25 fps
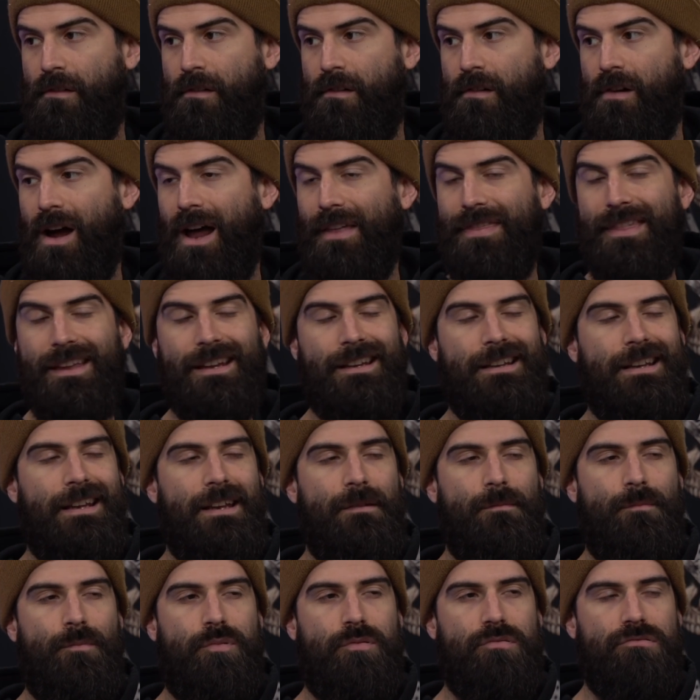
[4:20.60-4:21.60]
I think
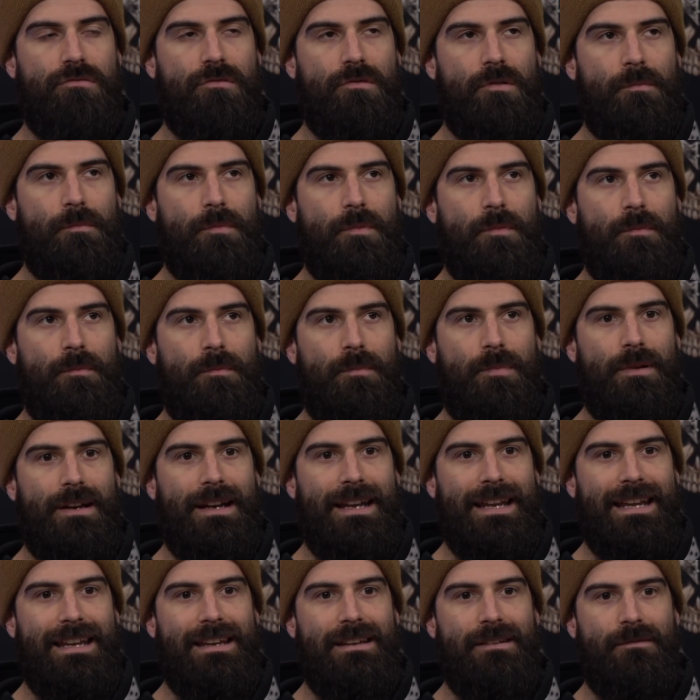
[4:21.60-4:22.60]
you
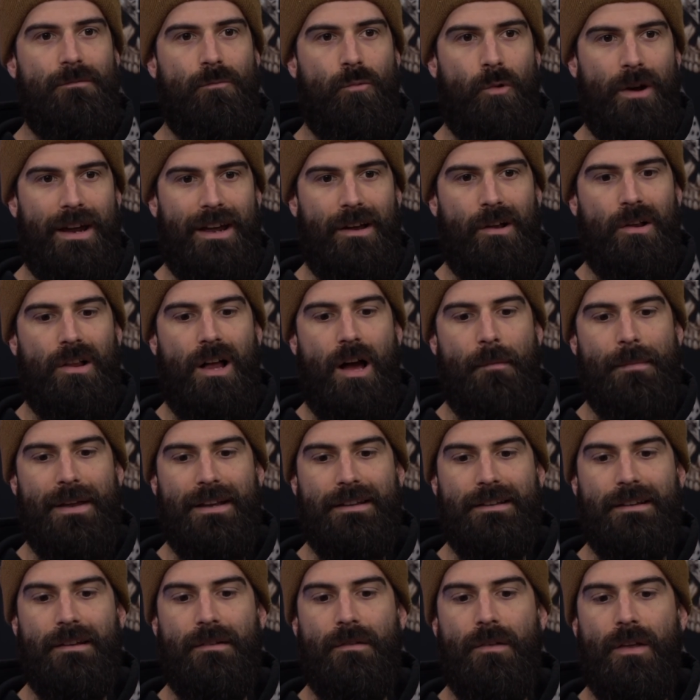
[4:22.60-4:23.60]
probably will. I
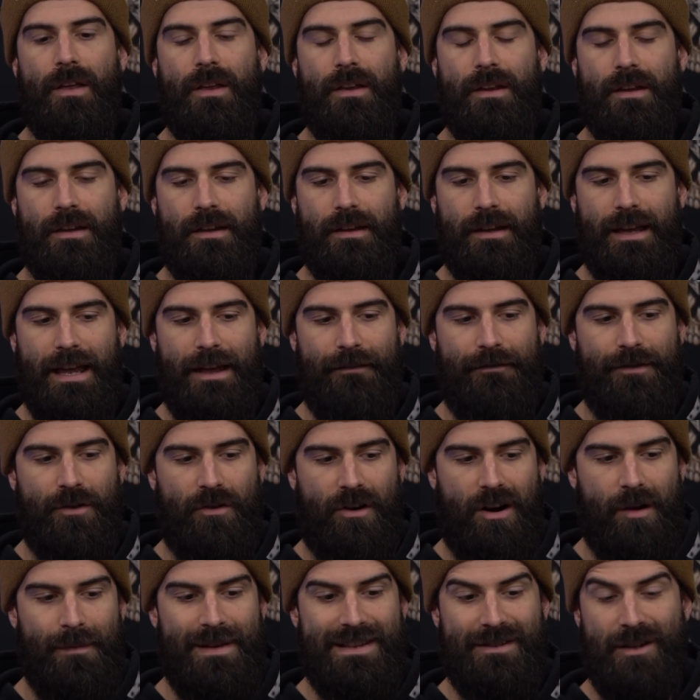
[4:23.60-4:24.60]
mean, if your
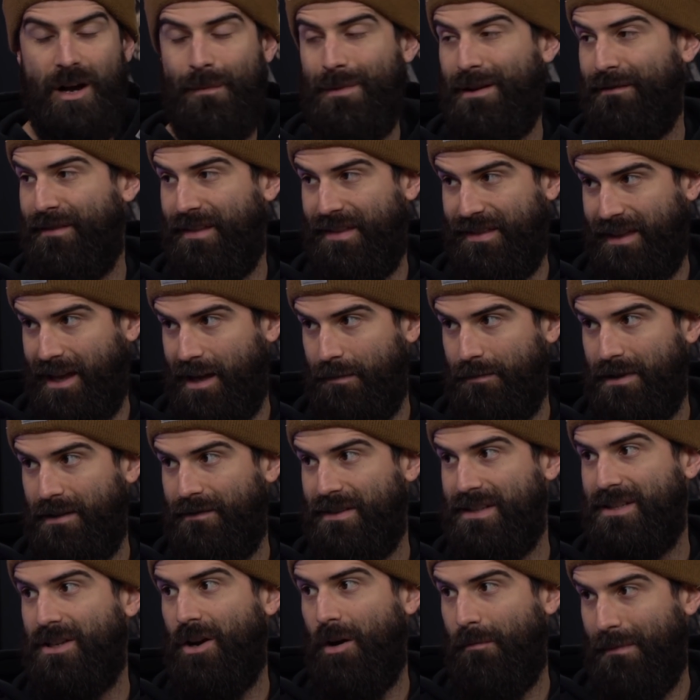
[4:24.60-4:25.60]
army's got a bit of a theme, if
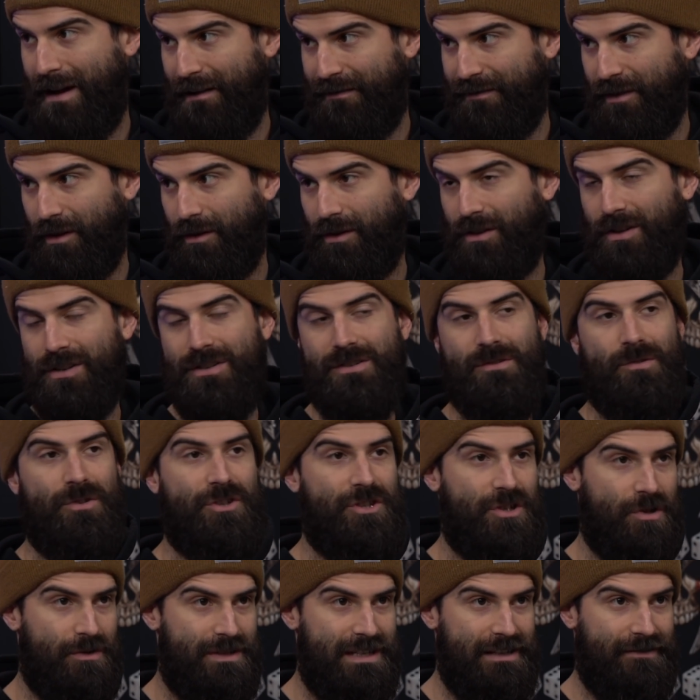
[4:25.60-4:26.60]
it's combat focused or
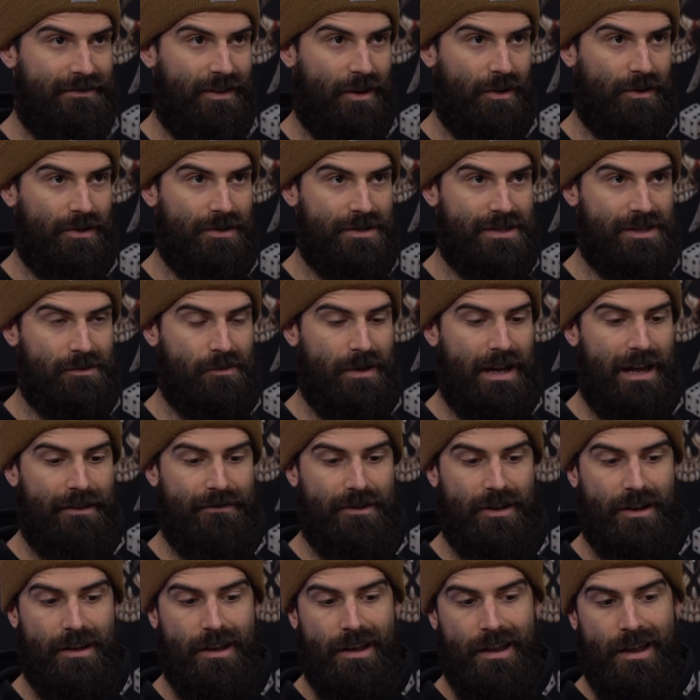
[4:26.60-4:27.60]
shooty focused or
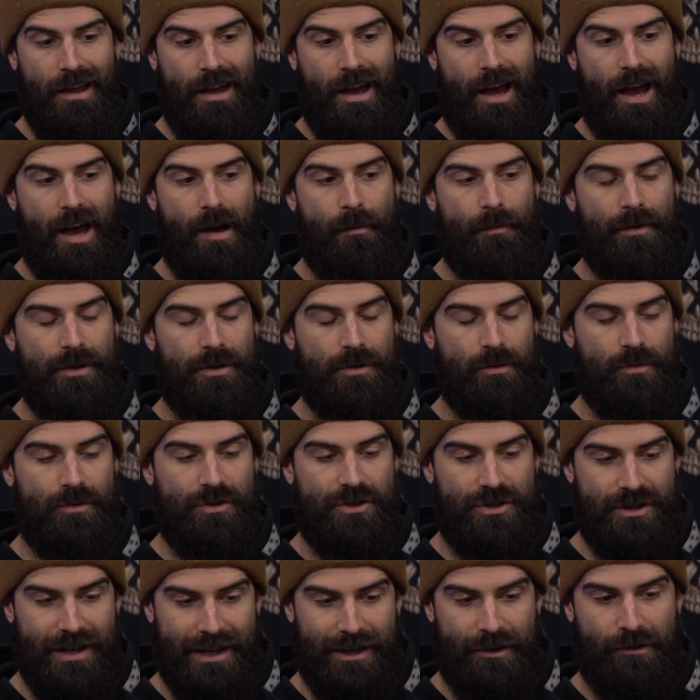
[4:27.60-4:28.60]
whatever, you would
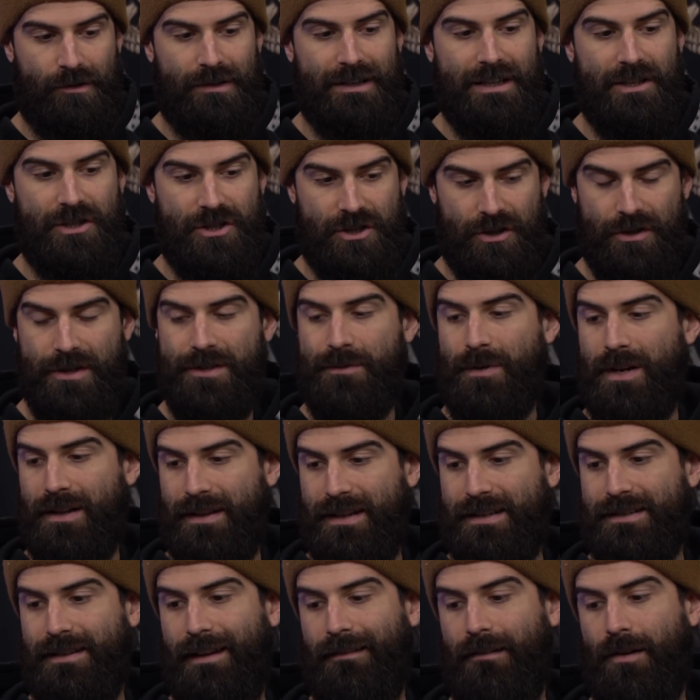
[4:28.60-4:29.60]
generally choose one of
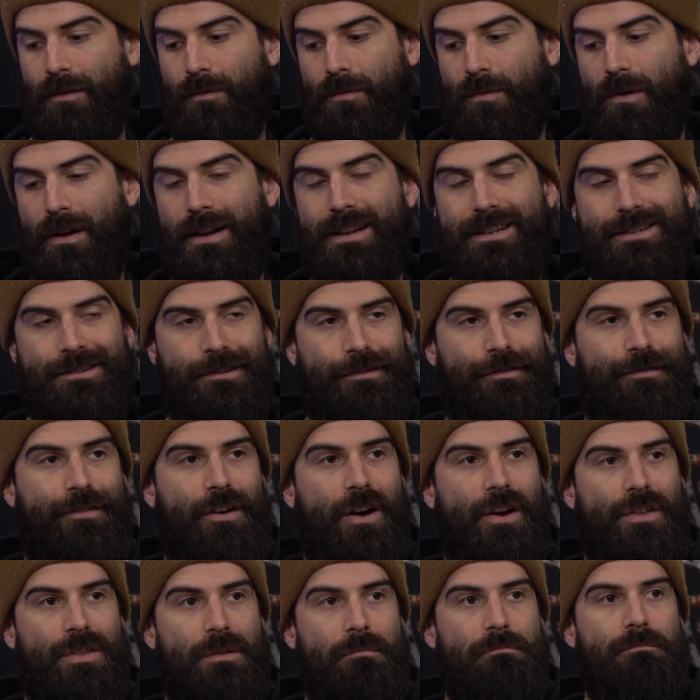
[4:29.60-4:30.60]
these Sacred Rites to
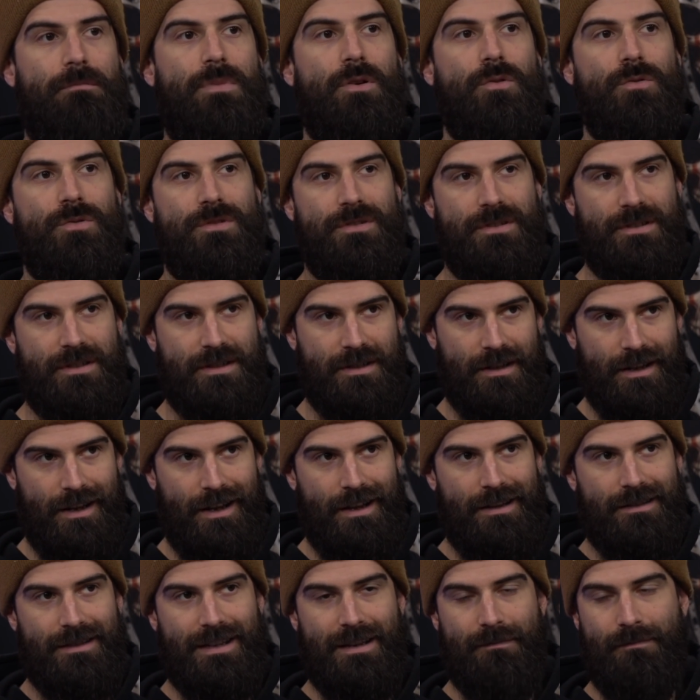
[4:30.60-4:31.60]
further boost
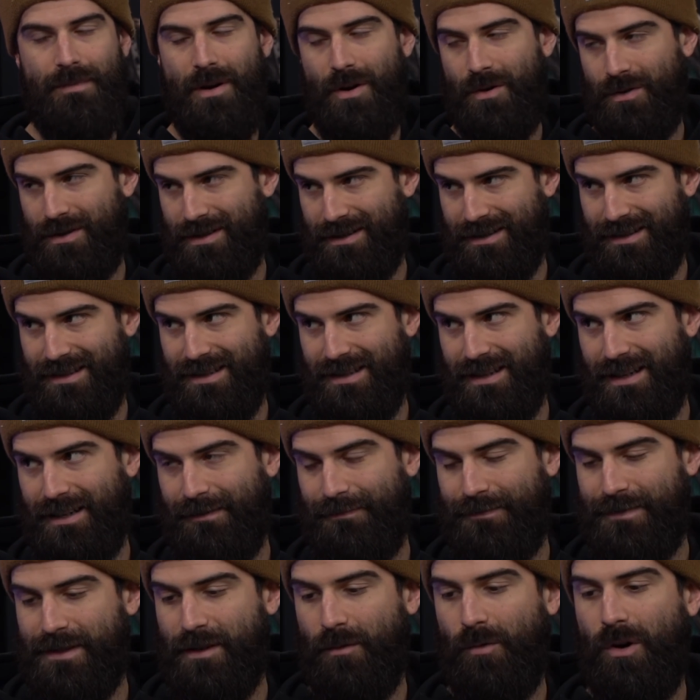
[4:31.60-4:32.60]
their potency.
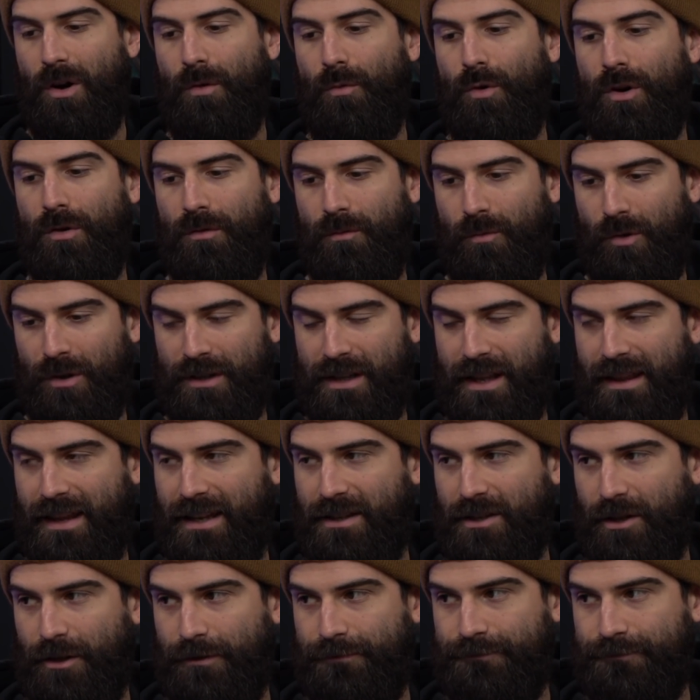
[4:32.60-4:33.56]
So what do they do?